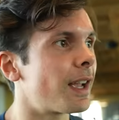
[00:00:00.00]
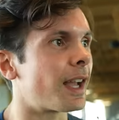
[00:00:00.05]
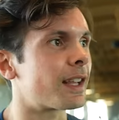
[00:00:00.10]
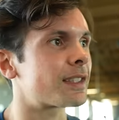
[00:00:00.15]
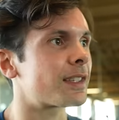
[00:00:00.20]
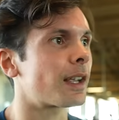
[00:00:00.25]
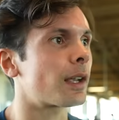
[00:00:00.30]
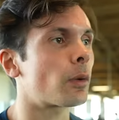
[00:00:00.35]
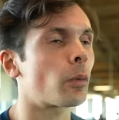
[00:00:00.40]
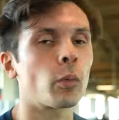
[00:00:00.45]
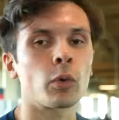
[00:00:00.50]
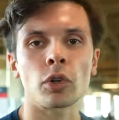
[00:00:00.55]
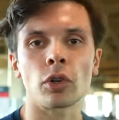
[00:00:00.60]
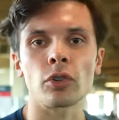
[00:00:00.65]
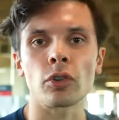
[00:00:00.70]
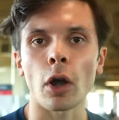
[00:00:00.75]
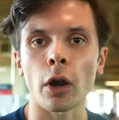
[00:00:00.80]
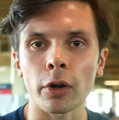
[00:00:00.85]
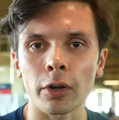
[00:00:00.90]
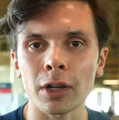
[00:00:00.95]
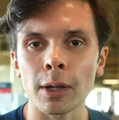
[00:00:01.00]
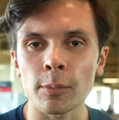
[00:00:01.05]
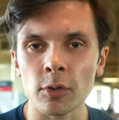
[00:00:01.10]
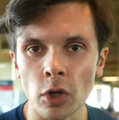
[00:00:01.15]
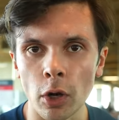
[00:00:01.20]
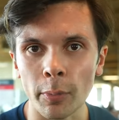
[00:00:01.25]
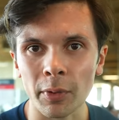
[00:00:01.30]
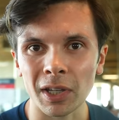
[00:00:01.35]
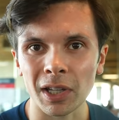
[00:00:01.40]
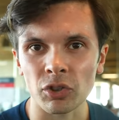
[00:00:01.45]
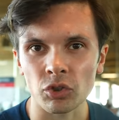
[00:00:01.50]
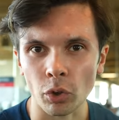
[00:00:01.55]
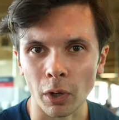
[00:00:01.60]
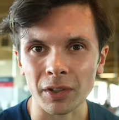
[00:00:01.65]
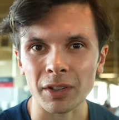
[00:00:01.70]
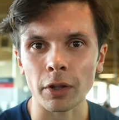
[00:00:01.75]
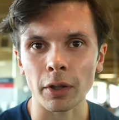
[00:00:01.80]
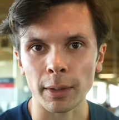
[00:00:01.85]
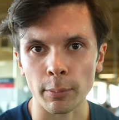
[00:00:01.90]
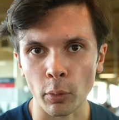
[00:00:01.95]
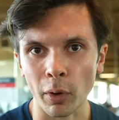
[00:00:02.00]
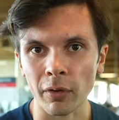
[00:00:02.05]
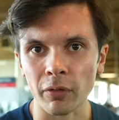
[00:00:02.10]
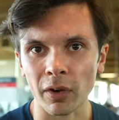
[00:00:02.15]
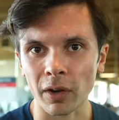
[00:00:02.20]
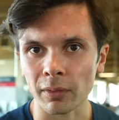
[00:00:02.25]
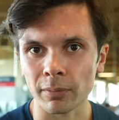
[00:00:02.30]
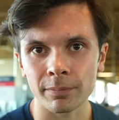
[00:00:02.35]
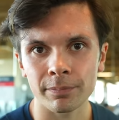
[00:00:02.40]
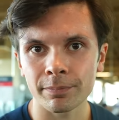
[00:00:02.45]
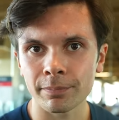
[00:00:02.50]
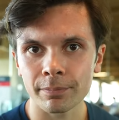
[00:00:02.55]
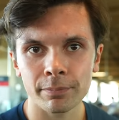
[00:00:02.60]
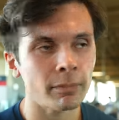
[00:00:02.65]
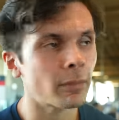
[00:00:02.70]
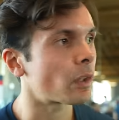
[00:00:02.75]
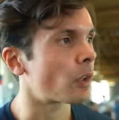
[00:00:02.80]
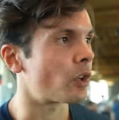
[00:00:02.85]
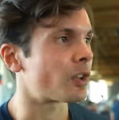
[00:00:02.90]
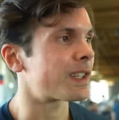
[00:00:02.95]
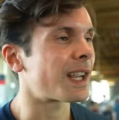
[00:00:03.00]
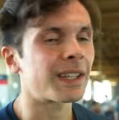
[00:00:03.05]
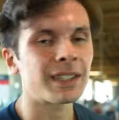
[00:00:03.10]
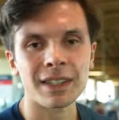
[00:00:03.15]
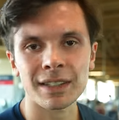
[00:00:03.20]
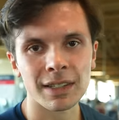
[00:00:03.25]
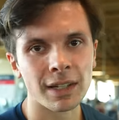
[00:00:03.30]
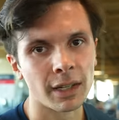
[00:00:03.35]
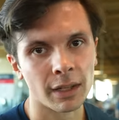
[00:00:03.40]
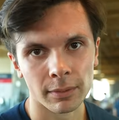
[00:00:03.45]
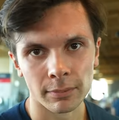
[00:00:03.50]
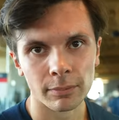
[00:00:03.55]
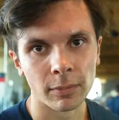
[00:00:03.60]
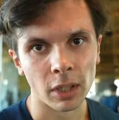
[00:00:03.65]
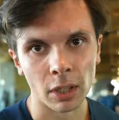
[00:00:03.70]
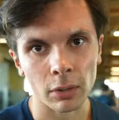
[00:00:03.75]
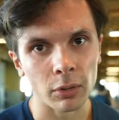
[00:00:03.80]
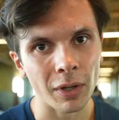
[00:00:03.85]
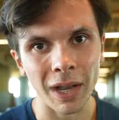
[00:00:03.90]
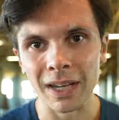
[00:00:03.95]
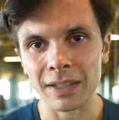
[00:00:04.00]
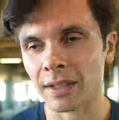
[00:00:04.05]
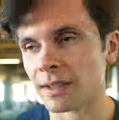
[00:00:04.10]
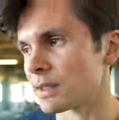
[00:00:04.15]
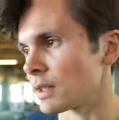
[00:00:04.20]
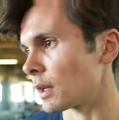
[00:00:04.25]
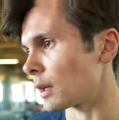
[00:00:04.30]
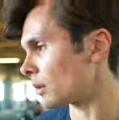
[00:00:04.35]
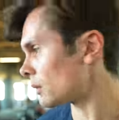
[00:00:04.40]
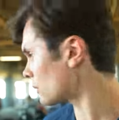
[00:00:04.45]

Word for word: it's like when your daughter comes home with like a drug dealing boyfriend. You just hate to see it, you know? You hate to see it.